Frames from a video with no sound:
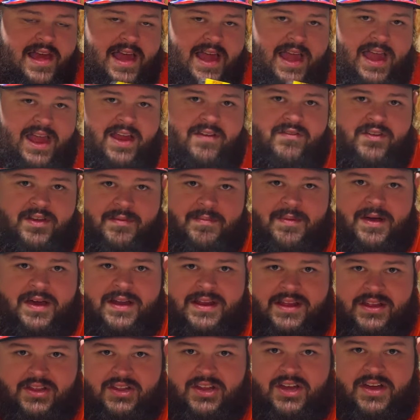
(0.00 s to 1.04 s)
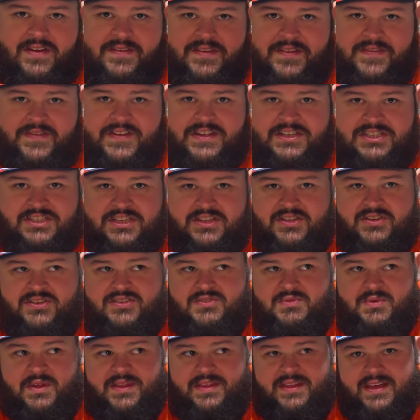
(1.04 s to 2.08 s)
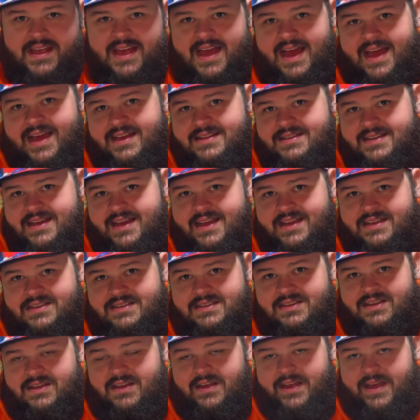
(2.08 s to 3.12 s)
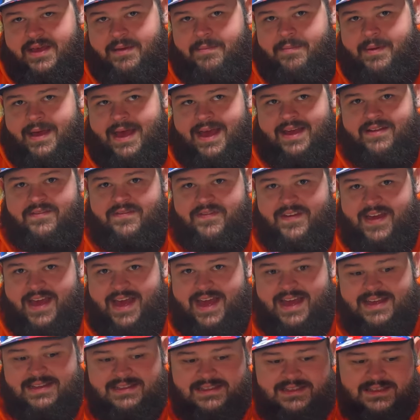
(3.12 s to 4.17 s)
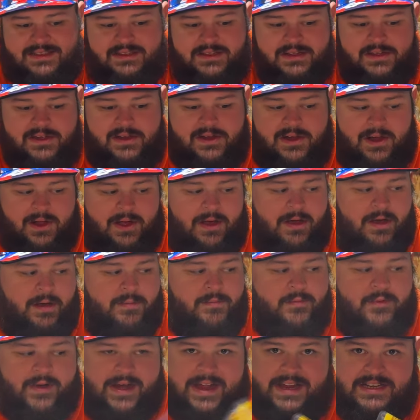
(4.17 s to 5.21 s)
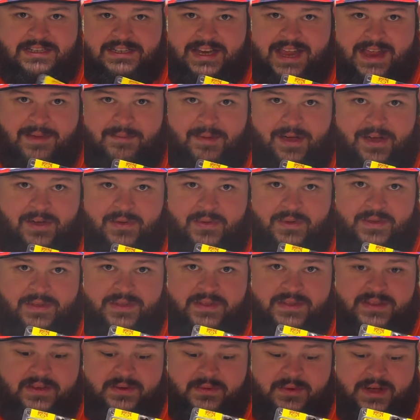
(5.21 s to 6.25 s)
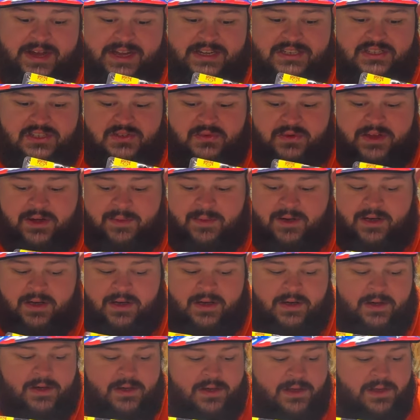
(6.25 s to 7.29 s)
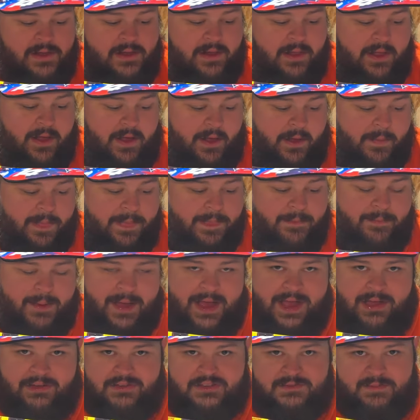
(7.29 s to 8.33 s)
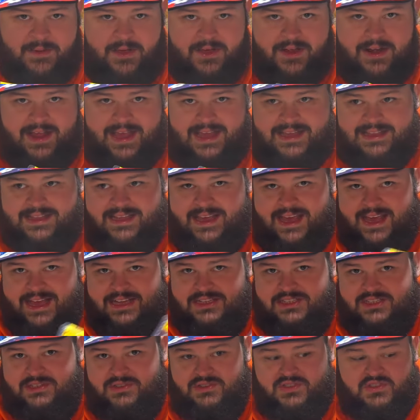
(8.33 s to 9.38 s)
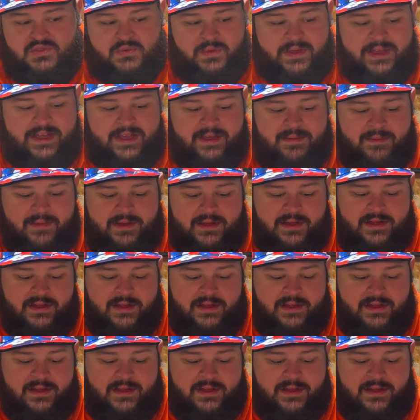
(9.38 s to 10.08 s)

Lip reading: everybody loved fishing those with the Keitech Impact Fats. Rage came out with the Rage Swimmer. Biospawn had the Exo Swim.